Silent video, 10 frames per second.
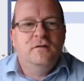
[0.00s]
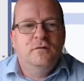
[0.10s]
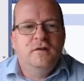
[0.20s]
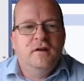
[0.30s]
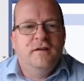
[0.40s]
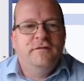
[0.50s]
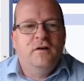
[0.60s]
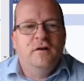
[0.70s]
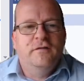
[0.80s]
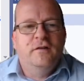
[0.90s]

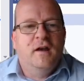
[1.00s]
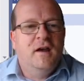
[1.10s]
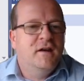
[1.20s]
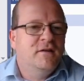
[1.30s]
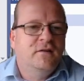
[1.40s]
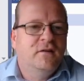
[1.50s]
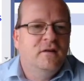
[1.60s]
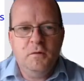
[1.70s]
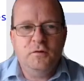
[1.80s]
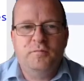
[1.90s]
UTF-8.
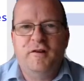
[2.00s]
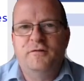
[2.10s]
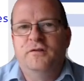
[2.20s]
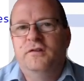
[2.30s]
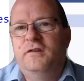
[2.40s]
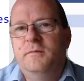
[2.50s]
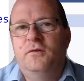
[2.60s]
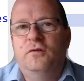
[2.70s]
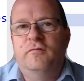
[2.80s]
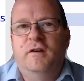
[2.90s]
Most browsers seem
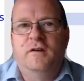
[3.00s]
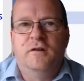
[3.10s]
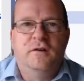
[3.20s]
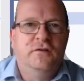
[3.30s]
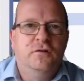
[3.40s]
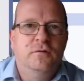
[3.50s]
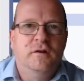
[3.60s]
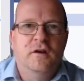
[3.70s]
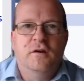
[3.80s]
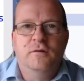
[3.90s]
to recognize
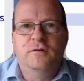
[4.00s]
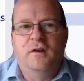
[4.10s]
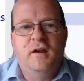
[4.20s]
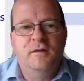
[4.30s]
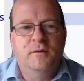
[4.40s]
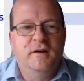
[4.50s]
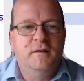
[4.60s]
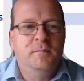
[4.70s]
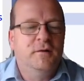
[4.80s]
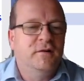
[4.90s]
Unicode
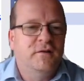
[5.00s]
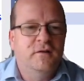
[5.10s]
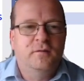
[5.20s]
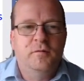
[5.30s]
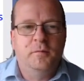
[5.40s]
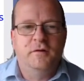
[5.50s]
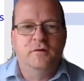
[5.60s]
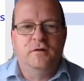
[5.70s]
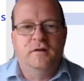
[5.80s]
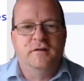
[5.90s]
anyway, but it's probably a
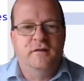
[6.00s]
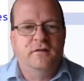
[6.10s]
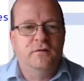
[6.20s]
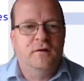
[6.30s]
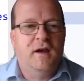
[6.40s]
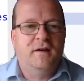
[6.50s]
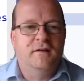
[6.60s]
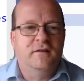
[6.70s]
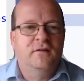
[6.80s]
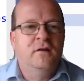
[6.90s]
good idea to add
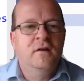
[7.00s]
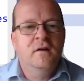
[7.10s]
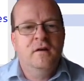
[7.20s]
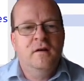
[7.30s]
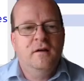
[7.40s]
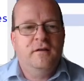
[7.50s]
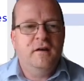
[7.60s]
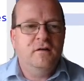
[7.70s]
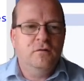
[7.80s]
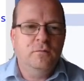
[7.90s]
it.
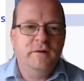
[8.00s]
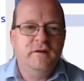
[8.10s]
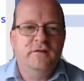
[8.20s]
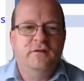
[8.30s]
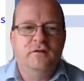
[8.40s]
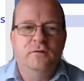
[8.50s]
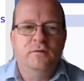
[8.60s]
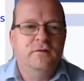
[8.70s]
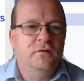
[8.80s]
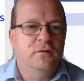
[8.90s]
Then all we need to
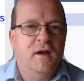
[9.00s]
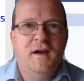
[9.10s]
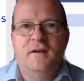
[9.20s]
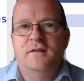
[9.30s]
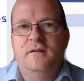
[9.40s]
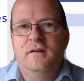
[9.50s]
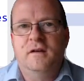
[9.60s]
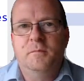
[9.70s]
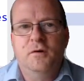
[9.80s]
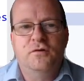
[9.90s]
do to add the
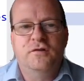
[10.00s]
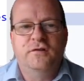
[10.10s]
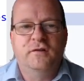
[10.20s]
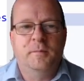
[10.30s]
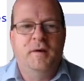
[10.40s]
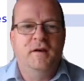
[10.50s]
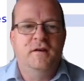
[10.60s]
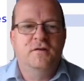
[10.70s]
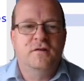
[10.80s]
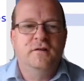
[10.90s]
emojis to the
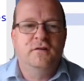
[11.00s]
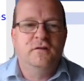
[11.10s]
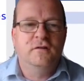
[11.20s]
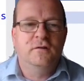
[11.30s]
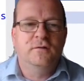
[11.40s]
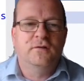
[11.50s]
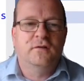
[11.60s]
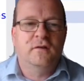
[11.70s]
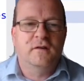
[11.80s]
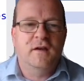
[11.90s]
page is to use
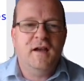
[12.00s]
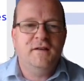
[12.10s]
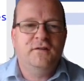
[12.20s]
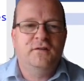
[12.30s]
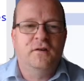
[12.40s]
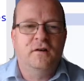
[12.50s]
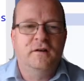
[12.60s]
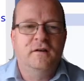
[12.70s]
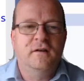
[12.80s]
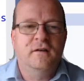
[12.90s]
the and
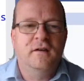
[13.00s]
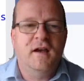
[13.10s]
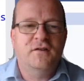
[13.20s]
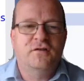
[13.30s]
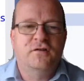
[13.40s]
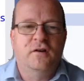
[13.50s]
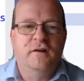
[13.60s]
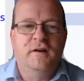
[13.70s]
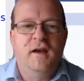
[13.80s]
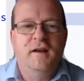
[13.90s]
sign, the hash
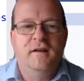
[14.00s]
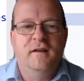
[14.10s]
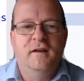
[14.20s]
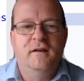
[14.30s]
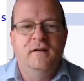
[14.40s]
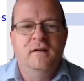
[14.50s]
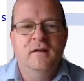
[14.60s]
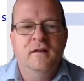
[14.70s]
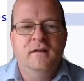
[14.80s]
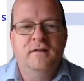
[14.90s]
sign, and then
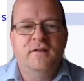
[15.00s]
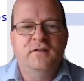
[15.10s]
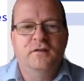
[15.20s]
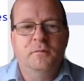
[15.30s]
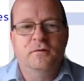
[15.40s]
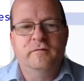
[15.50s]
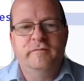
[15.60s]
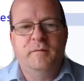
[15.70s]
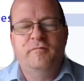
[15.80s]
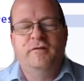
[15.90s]
the decimal
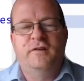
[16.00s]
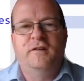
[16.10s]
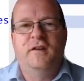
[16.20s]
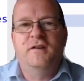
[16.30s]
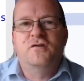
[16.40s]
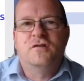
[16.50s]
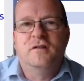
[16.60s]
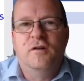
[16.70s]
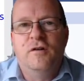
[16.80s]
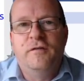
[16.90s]

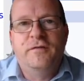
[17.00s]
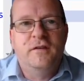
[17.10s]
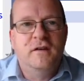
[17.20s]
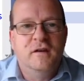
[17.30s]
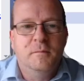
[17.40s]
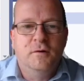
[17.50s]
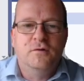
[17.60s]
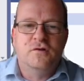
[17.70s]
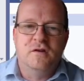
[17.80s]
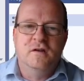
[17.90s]
representation of the
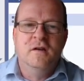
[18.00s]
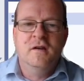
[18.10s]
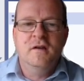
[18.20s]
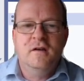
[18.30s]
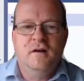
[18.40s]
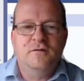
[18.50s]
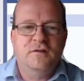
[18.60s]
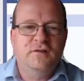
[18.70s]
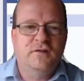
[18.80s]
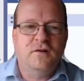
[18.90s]
emoji. I'll
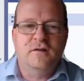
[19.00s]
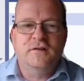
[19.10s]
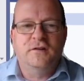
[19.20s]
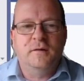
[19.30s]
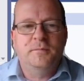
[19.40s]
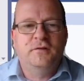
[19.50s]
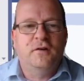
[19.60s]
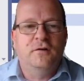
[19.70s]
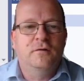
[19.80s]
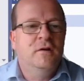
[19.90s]
just start this up
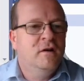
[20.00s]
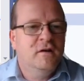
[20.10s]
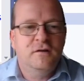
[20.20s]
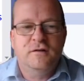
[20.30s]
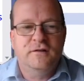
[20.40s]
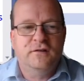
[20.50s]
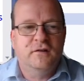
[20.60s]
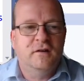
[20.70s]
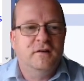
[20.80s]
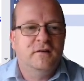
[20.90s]
so you can
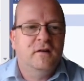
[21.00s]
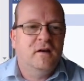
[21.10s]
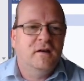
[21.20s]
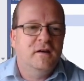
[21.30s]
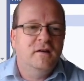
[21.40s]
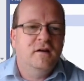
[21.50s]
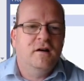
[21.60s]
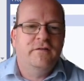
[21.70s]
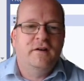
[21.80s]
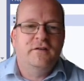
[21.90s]
see it. Here
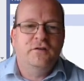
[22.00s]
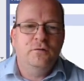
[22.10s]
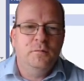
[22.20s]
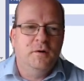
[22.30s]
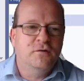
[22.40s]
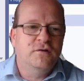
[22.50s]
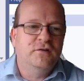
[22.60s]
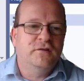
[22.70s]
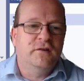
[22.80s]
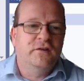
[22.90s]
I've added 2
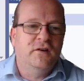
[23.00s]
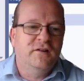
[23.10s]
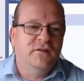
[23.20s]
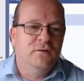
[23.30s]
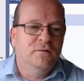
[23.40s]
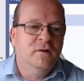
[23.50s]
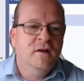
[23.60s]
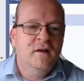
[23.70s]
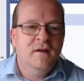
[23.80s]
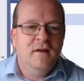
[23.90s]
emojis to the title,
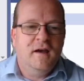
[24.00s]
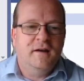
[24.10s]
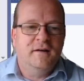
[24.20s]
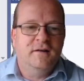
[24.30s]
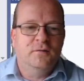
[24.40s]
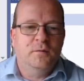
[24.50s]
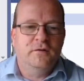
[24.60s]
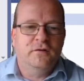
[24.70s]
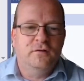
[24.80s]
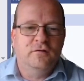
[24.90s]
and there's
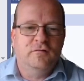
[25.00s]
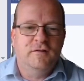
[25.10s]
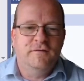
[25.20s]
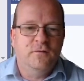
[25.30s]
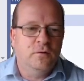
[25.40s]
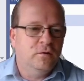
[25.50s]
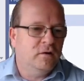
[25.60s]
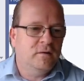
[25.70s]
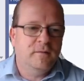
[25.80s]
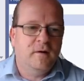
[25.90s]
1, 2, 3,
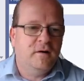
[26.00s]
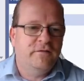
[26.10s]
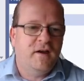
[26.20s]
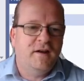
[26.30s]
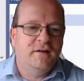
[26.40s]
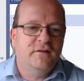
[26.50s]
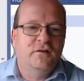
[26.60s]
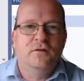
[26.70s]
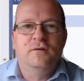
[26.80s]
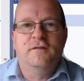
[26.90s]
4 I've added
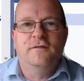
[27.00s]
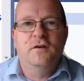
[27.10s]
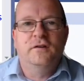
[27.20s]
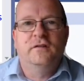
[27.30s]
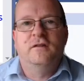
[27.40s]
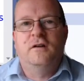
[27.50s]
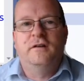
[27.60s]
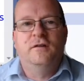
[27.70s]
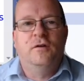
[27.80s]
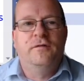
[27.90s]
to the first
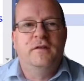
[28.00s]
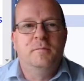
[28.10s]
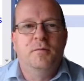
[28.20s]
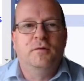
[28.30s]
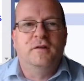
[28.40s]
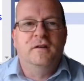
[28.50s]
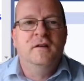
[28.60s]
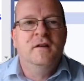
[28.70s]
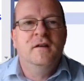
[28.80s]
line of the body.